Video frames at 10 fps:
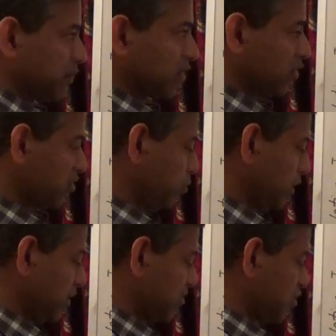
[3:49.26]
because
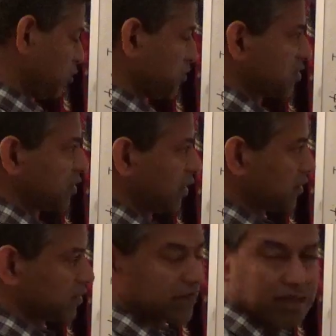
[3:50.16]
we assumed
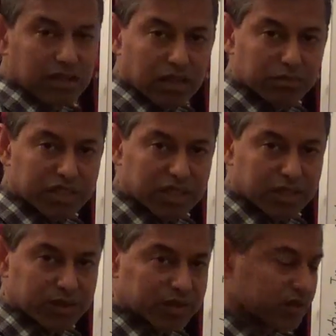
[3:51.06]
that the income
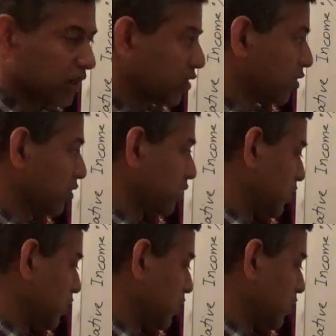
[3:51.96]
shares are